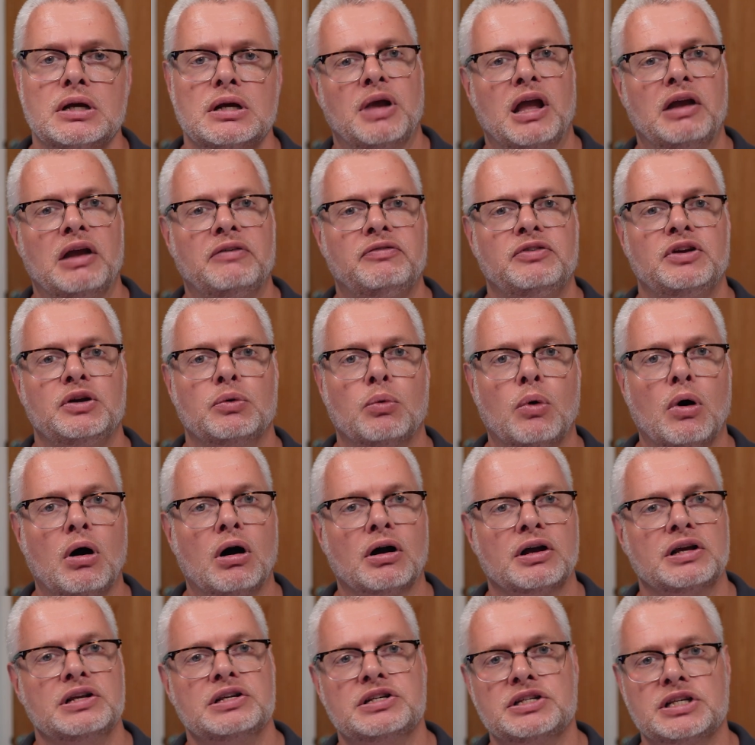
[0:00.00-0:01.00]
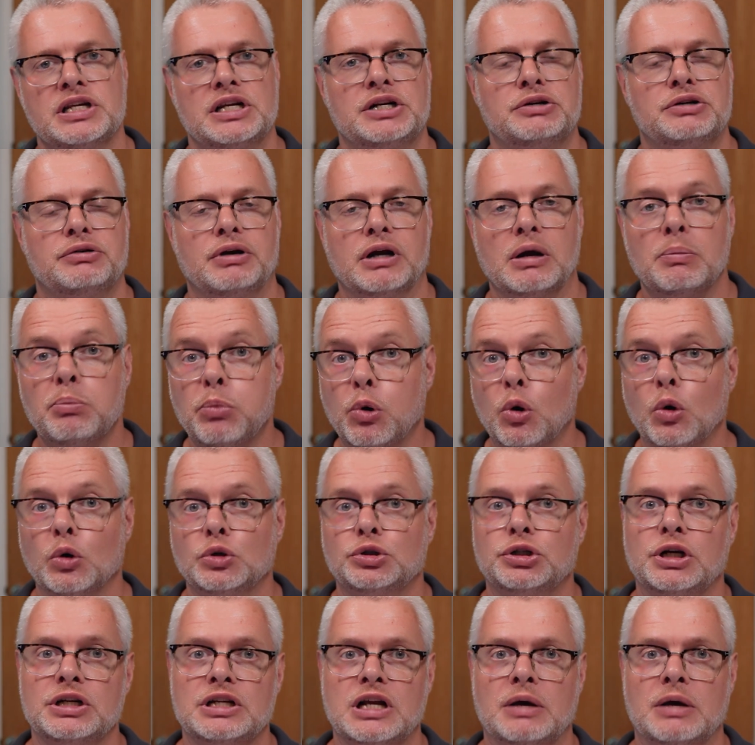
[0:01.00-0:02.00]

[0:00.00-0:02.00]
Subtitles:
If you are considering a portrait